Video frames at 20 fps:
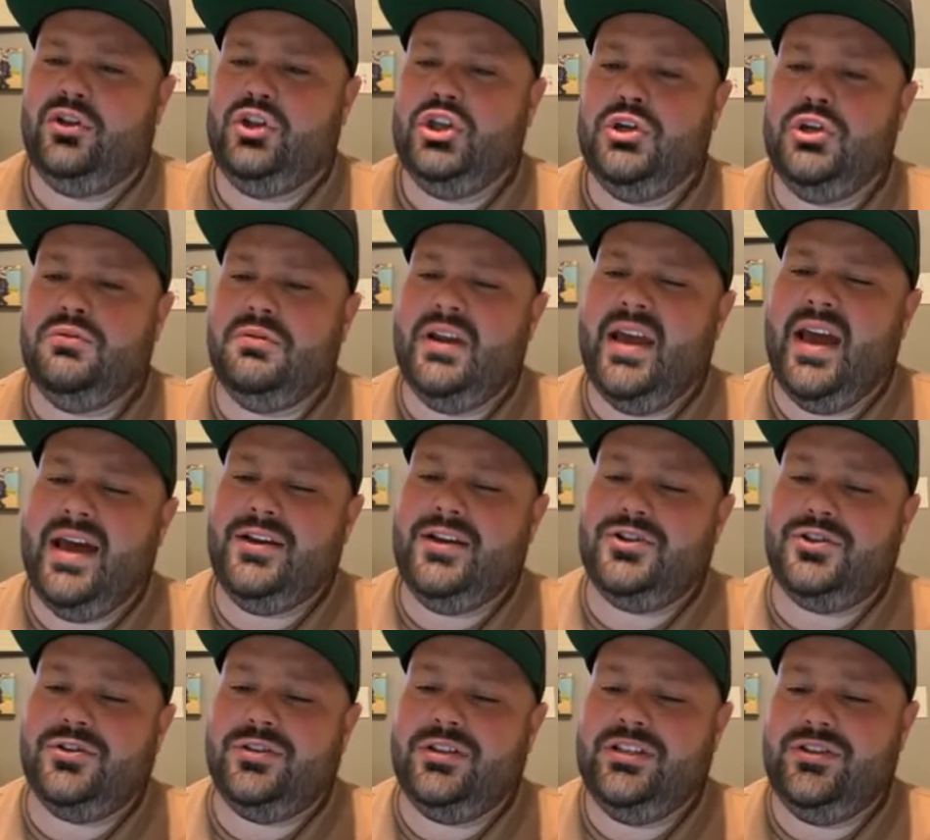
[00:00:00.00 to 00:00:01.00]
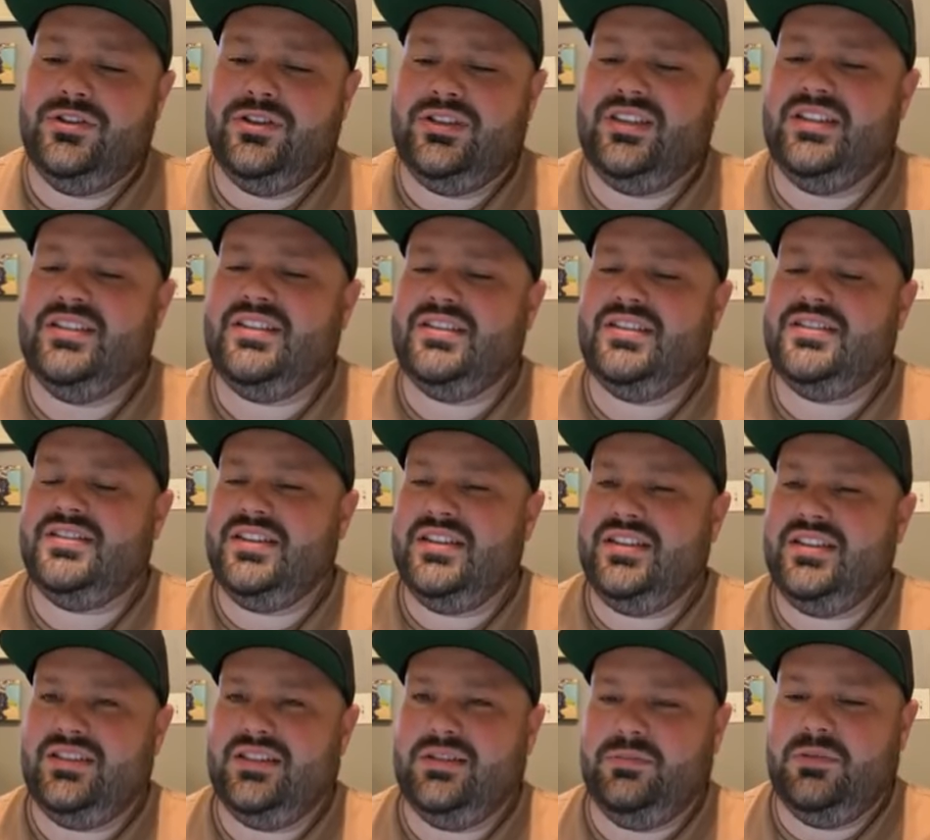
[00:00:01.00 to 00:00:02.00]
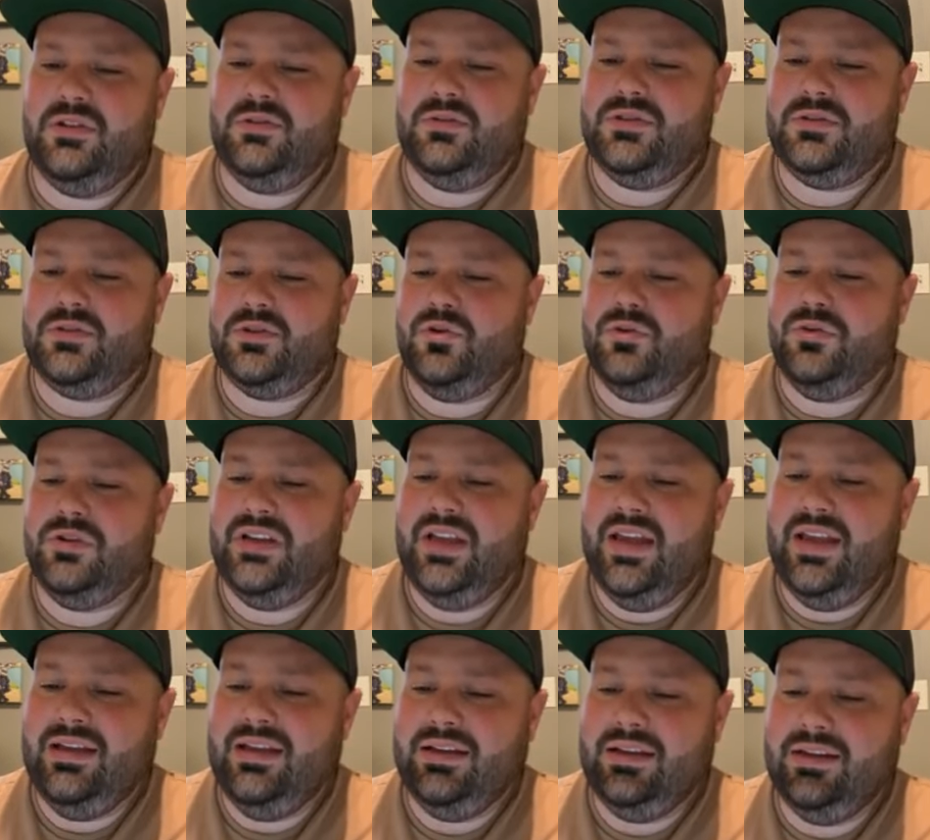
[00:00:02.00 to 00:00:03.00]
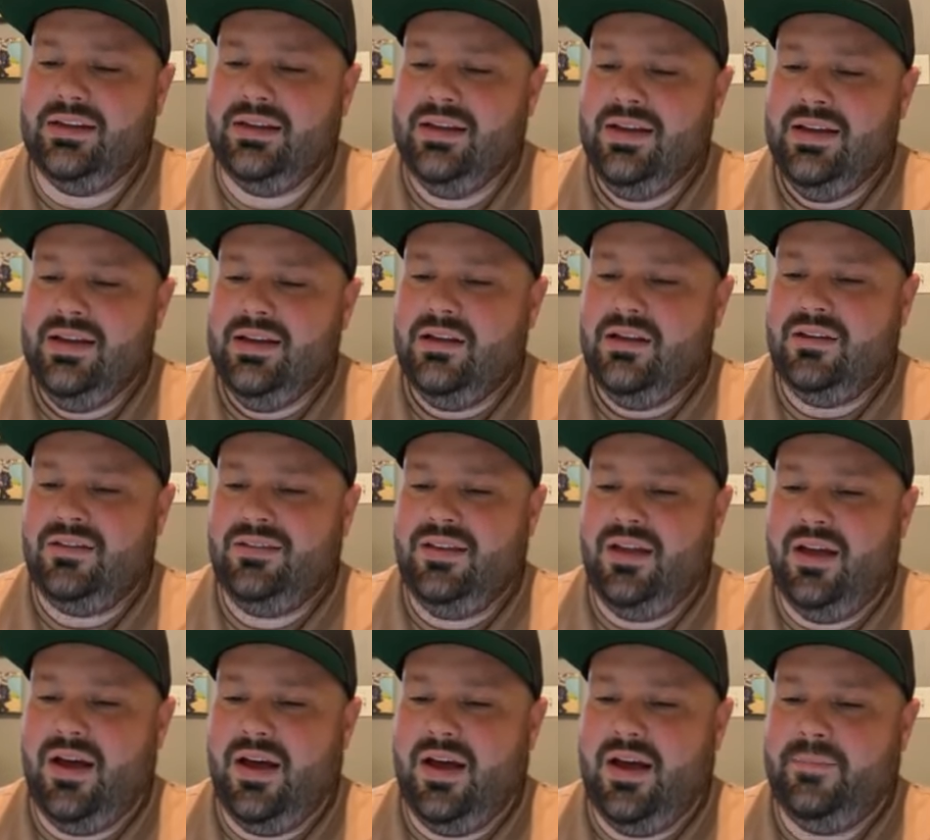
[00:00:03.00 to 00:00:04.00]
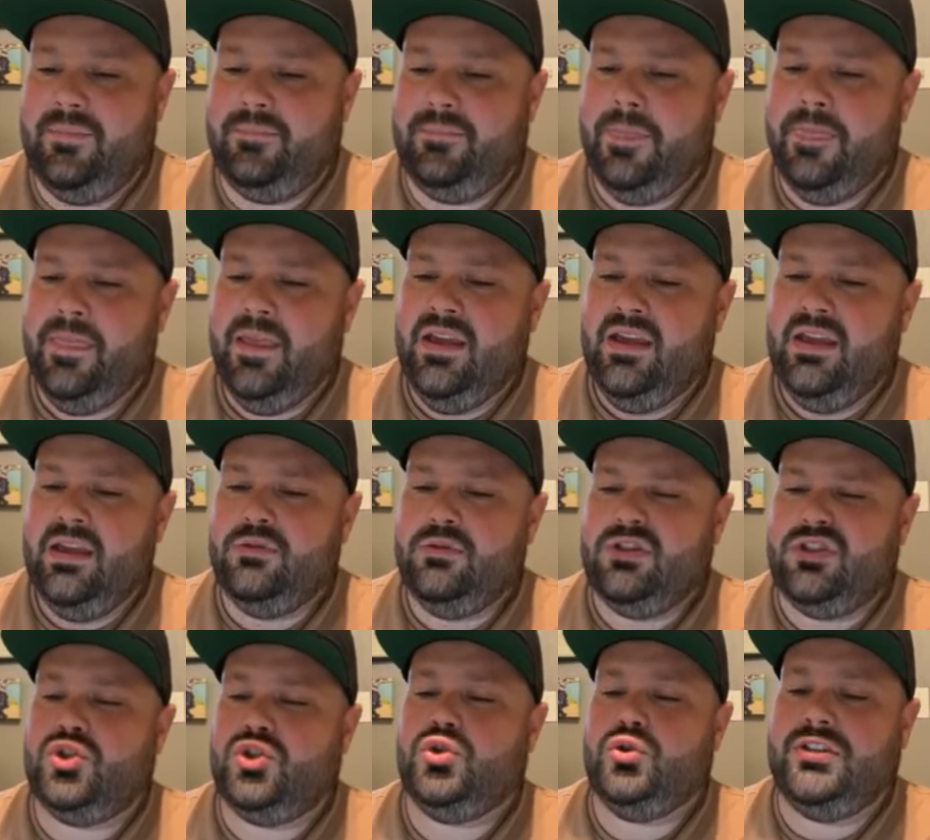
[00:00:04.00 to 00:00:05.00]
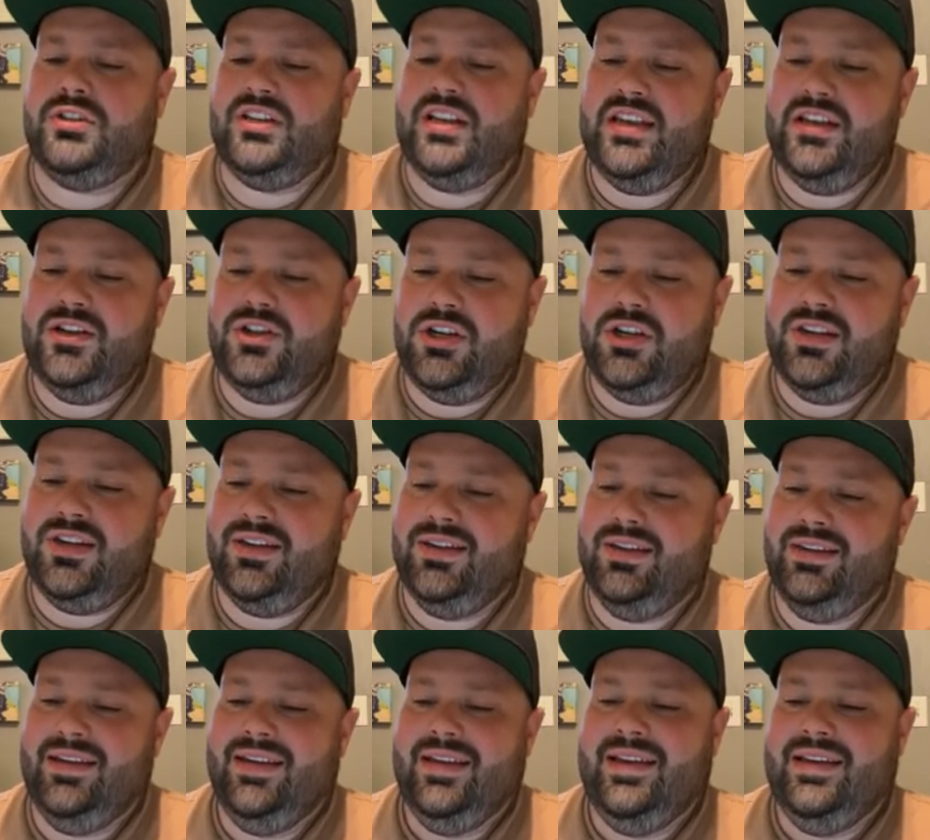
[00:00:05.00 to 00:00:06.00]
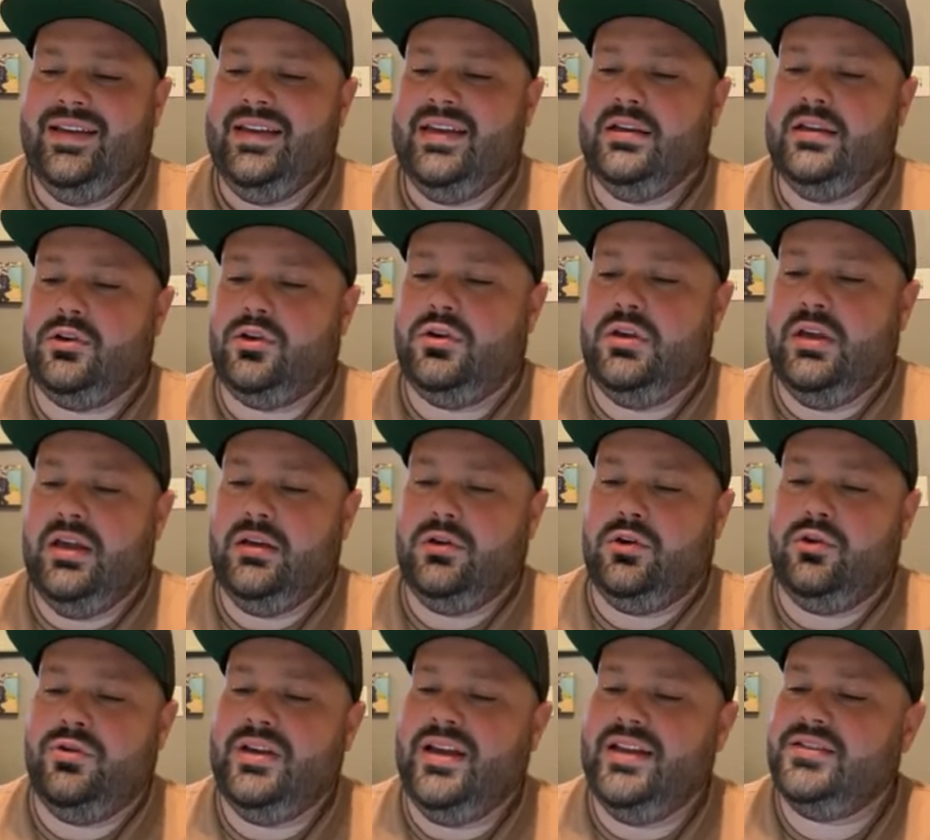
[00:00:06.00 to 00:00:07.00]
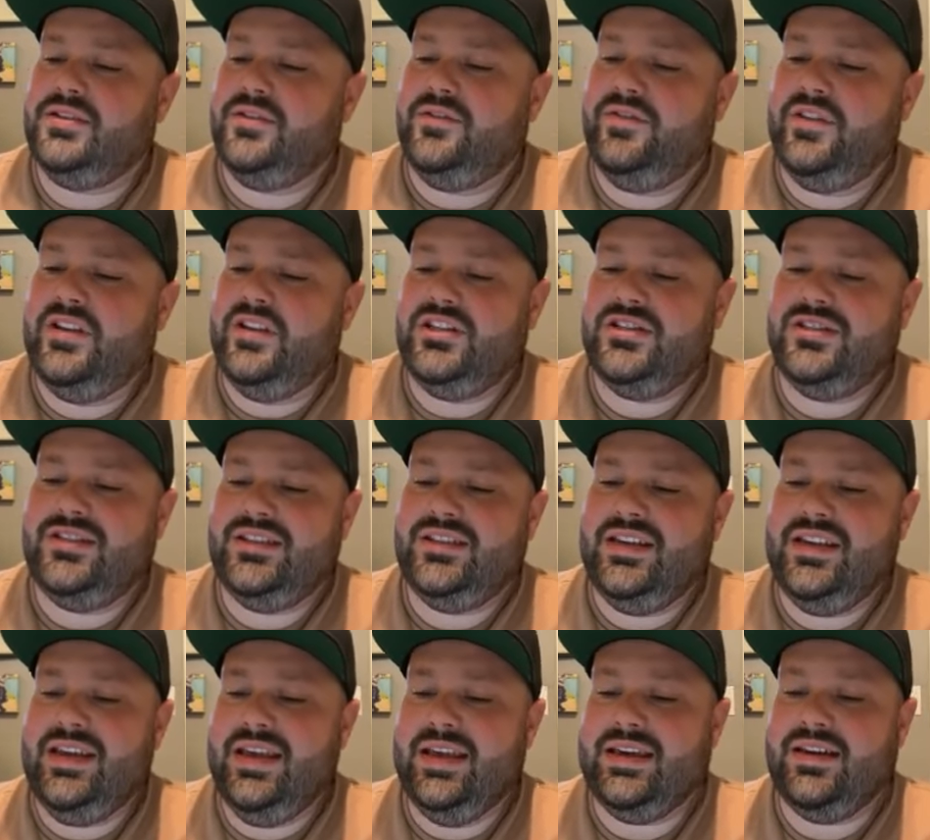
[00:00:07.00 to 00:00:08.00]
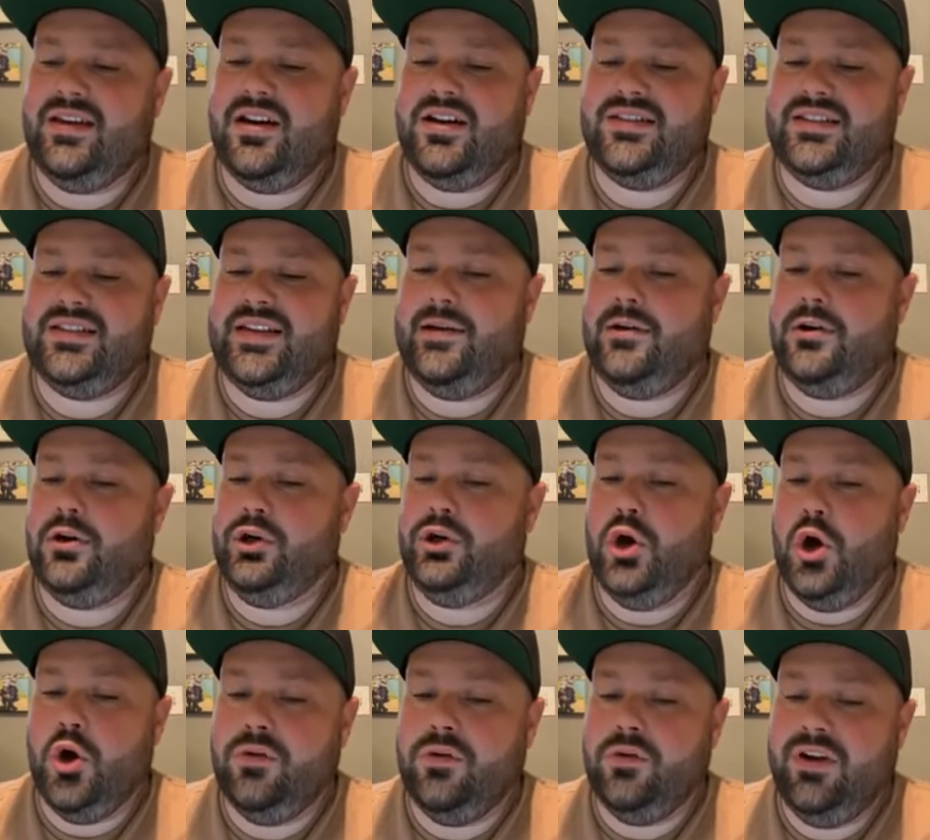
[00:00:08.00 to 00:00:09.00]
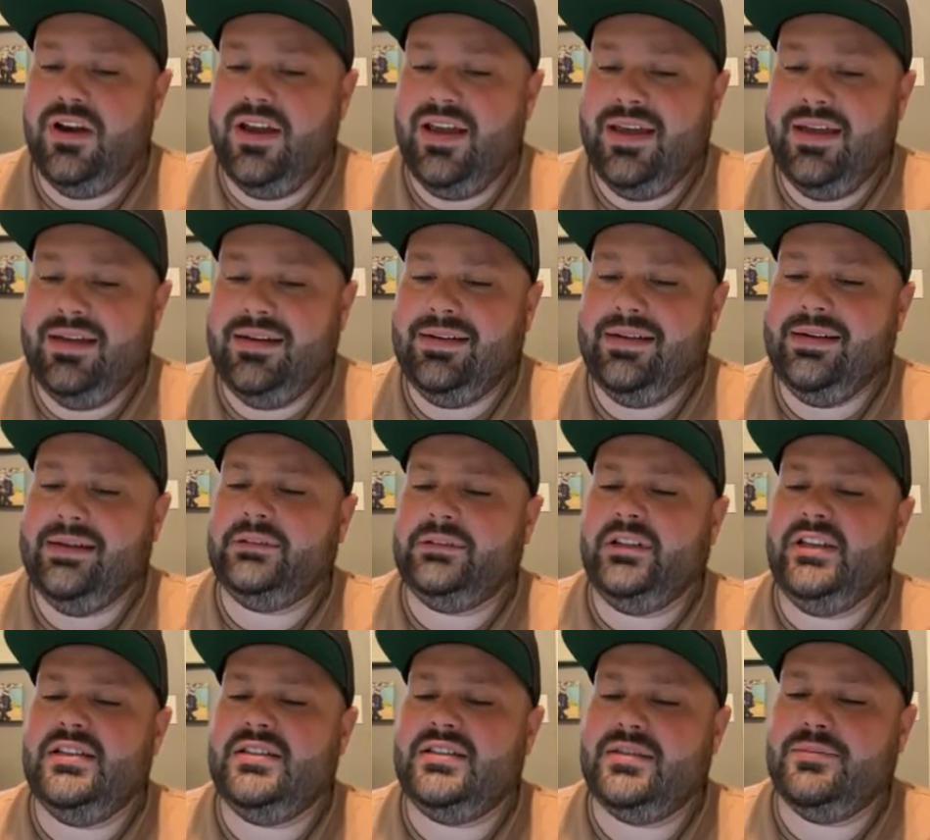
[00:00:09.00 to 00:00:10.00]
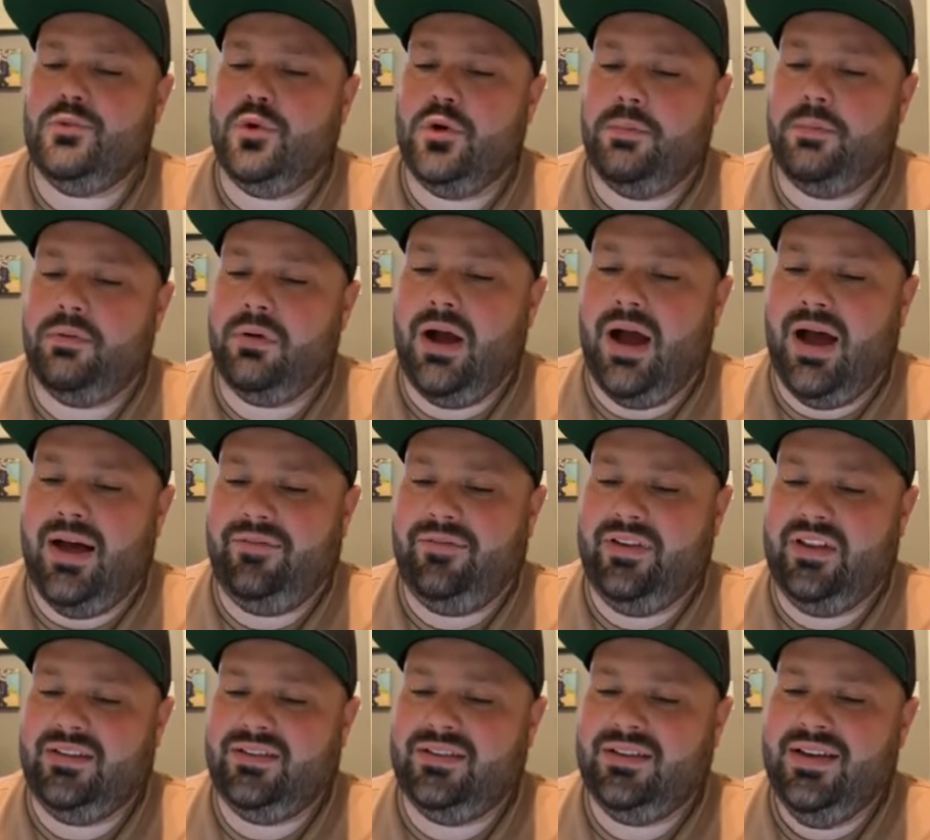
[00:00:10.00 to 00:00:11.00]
You naturally do this. It's a system that was created. It was strategic. It creates efficiency. It cuts down on overhead, and it leads to more profit.